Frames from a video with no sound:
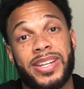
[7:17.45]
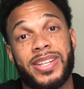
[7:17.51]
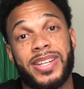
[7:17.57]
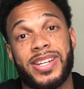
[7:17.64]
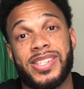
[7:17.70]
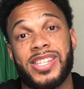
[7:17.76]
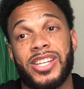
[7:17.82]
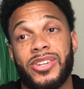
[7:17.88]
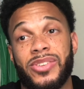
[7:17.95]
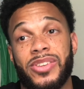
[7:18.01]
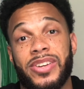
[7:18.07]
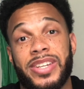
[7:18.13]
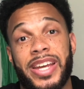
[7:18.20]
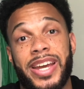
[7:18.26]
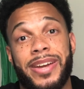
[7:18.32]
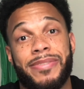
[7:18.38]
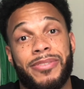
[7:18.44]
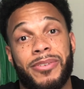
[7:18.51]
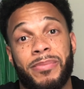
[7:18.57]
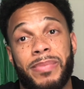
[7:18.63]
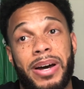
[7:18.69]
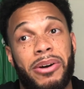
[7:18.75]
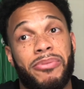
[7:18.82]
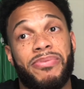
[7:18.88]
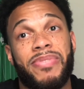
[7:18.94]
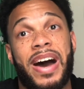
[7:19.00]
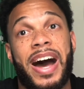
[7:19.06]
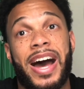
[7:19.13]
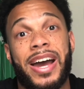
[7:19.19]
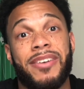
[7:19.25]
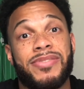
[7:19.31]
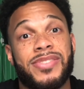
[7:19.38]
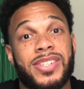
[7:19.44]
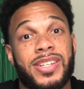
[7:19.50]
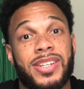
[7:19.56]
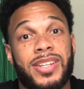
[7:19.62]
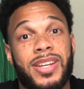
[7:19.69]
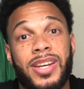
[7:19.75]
continue their day from about 5 to